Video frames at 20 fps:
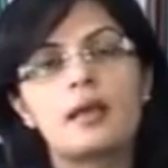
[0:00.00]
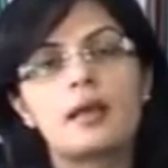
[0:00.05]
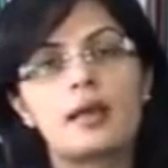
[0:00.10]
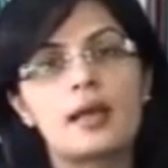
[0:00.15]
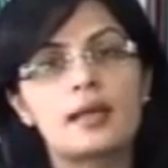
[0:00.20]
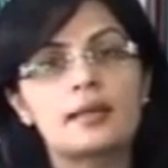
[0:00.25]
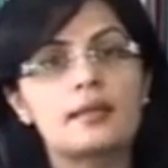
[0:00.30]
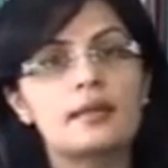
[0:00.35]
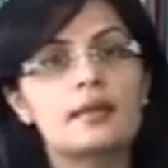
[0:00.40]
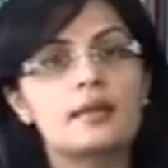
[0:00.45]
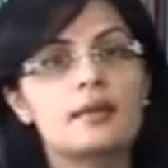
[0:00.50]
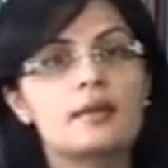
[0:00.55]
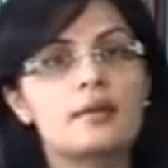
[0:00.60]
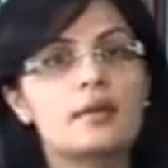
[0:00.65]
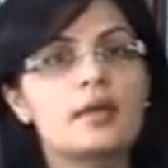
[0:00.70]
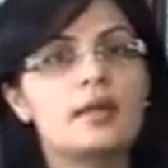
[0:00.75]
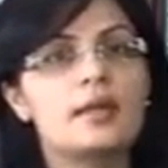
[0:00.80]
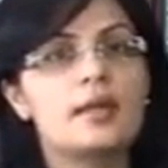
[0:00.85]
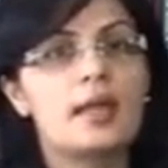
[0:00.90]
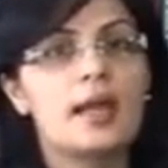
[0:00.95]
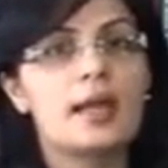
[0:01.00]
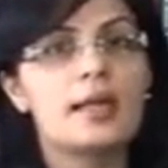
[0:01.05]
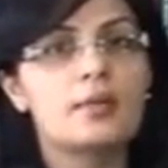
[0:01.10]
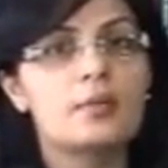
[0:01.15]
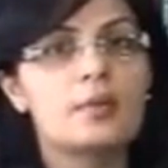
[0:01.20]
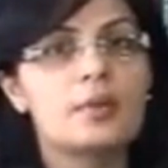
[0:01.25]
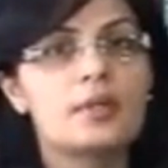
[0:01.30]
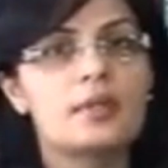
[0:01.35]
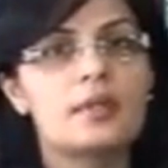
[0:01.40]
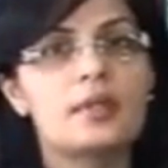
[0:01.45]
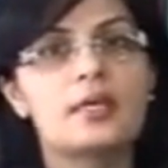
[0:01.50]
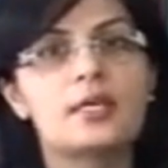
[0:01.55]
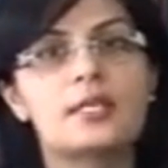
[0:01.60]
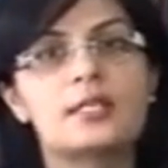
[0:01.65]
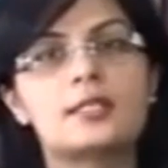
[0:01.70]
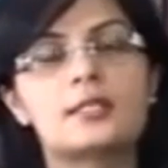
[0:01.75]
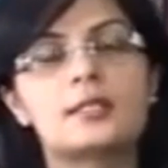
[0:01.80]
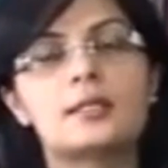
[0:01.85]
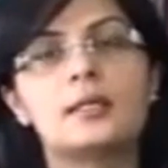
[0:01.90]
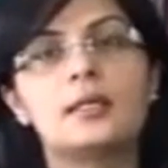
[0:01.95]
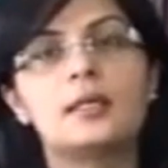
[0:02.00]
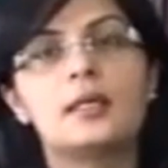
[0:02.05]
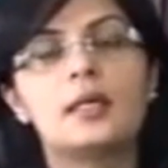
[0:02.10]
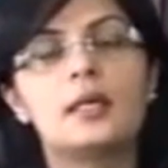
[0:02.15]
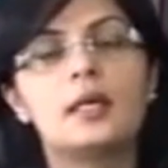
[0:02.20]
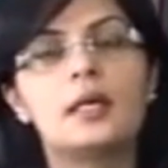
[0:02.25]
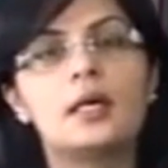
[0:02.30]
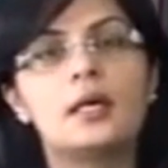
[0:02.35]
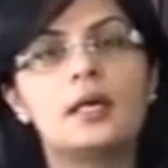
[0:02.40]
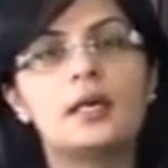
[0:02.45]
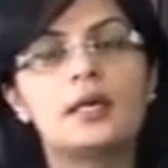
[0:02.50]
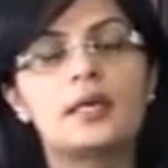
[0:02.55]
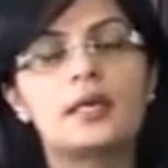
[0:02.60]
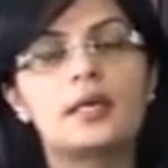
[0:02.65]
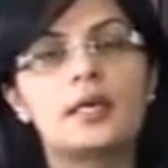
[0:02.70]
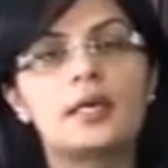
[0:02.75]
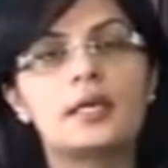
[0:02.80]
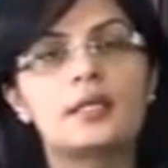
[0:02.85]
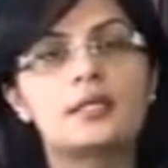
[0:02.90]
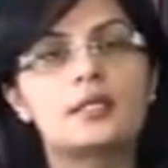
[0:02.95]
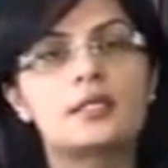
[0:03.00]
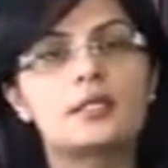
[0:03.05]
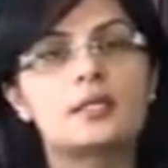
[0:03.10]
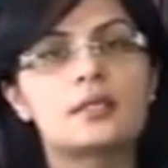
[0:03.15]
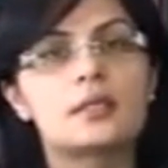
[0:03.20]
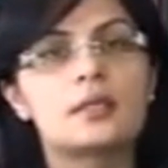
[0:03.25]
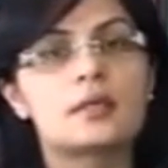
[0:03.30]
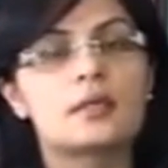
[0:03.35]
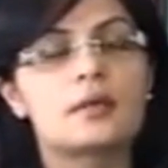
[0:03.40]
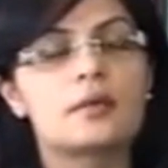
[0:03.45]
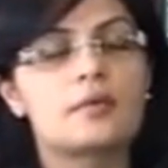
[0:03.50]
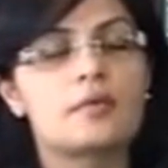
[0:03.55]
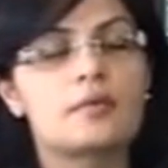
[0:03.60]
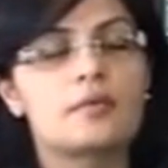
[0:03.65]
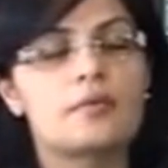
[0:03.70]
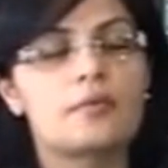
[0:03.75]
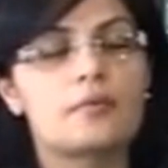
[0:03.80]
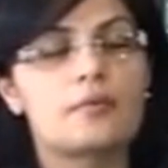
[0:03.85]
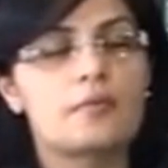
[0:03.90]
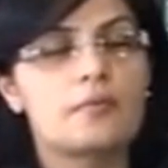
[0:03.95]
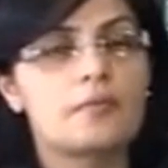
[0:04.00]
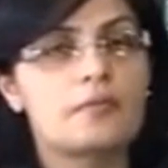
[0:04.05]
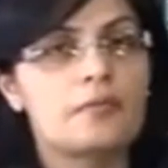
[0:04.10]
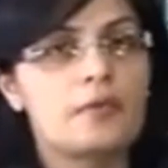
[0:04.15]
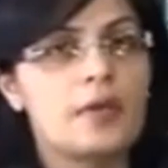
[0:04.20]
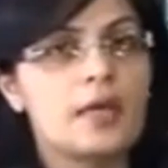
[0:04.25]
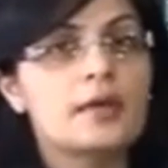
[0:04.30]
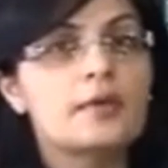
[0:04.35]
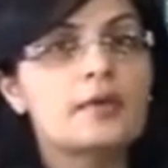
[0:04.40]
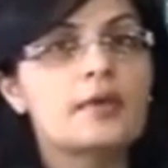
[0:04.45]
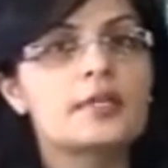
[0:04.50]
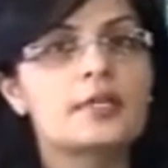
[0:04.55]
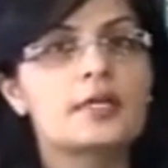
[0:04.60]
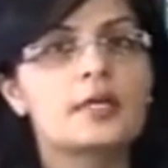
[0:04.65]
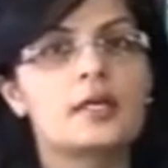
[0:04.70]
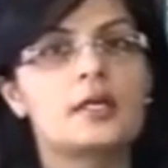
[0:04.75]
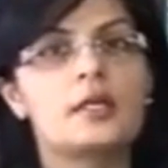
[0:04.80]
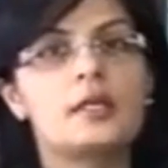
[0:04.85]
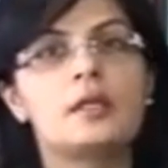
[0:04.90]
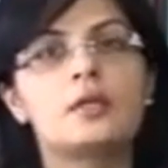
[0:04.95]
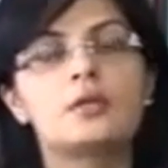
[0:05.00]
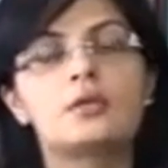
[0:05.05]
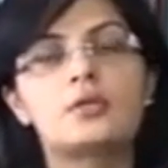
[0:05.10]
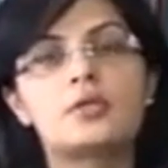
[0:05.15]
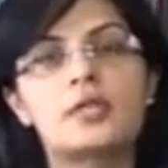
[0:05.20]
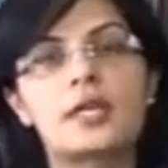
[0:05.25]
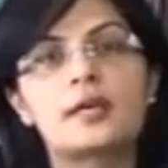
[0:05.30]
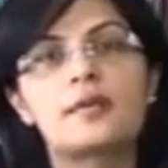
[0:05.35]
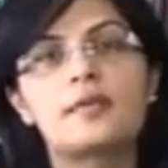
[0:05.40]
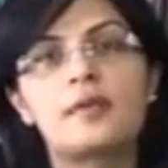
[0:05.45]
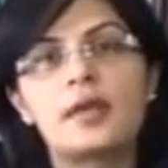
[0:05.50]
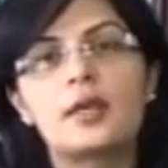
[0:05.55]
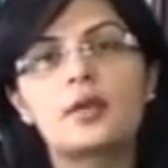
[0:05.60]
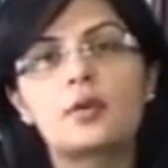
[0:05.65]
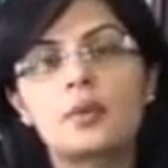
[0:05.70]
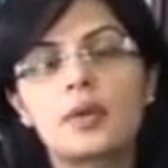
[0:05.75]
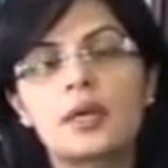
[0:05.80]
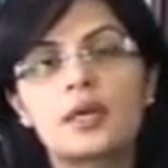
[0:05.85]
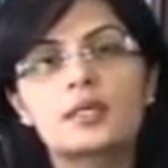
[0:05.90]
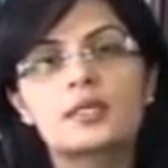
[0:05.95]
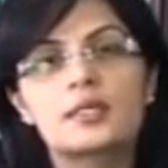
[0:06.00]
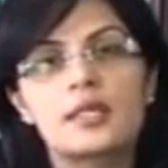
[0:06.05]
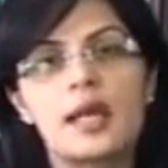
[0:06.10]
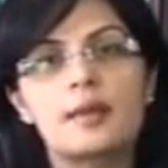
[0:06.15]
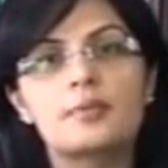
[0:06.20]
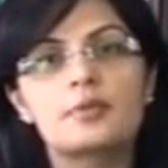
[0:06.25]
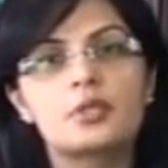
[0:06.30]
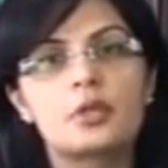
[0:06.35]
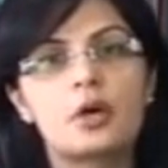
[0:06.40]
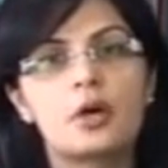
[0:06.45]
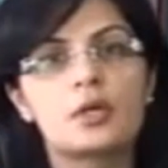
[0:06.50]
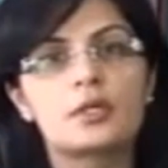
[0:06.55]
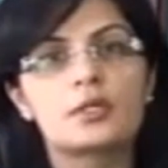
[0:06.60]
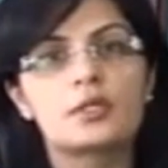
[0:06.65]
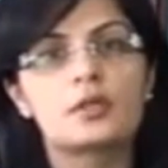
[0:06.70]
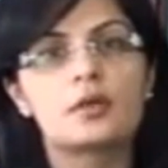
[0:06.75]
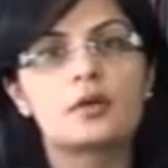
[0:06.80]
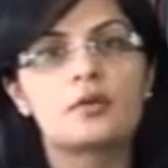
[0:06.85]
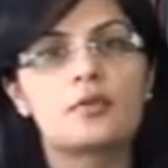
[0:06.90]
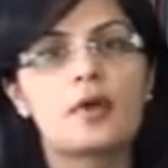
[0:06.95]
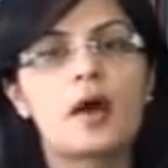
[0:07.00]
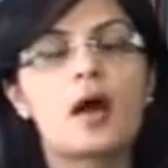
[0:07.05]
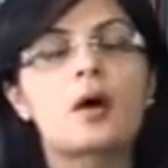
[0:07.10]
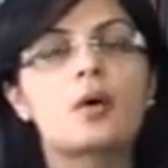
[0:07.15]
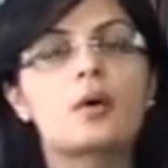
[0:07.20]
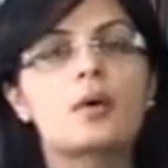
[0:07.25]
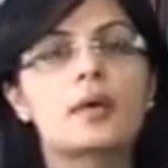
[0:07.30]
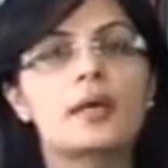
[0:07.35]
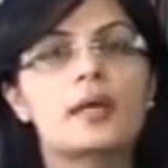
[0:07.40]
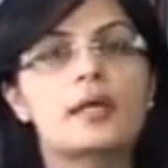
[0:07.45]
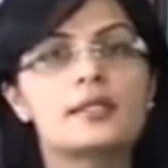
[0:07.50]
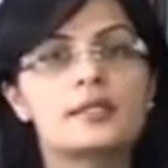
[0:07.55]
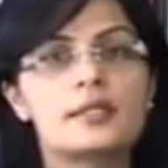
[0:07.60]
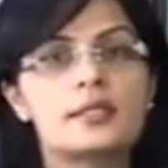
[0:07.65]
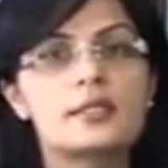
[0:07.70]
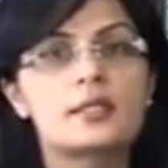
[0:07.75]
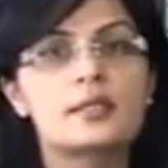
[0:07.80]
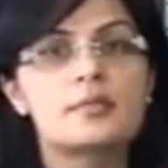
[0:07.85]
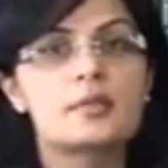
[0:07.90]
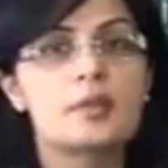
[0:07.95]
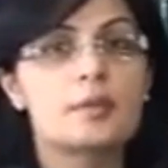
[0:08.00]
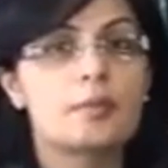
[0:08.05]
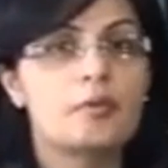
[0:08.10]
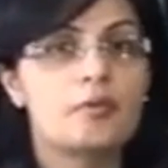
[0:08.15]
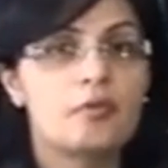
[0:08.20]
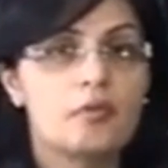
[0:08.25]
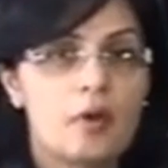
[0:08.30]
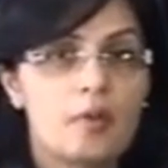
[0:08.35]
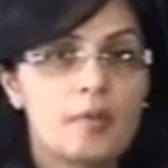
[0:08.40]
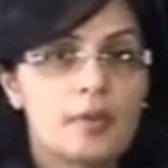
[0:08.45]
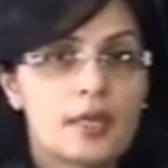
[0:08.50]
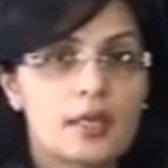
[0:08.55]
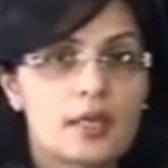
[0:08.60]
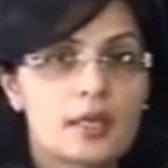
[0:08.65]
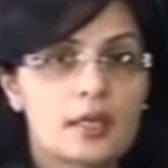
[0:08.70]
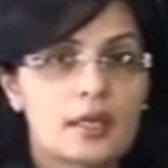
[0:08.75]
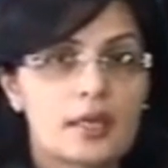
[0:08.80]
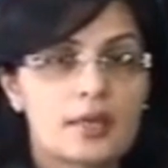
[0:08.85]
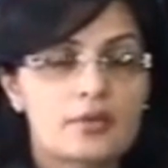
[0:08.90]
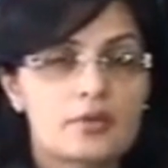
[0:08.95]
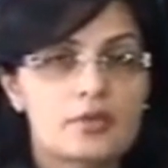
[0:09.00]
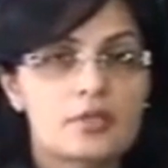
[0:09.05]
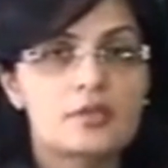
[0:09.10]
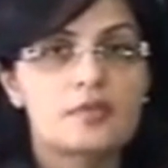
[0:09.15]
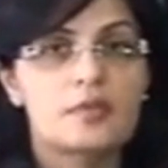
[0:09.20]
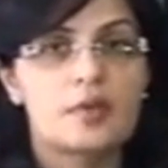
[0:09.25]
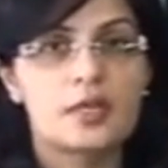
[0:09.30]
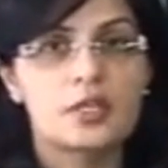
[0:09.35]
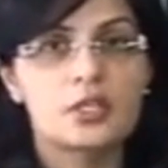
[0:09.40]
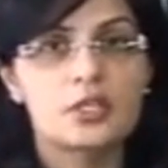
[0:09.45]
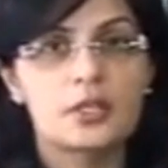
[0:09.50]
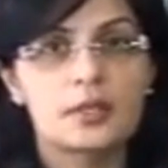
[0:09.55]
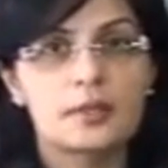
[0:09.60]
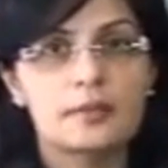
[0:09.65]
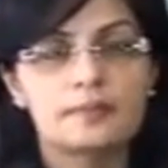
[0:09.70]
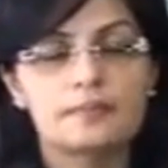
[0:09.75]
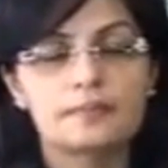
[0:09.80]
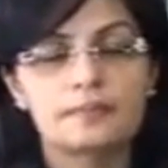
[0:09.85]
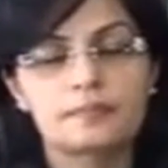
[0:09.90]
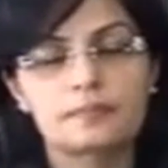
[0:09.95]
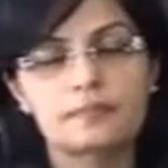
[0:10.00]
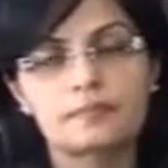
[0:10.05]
And I think, in line with this, uh, it's very critical to take a very quick snapshot of how health systems are performing in countries of Asia.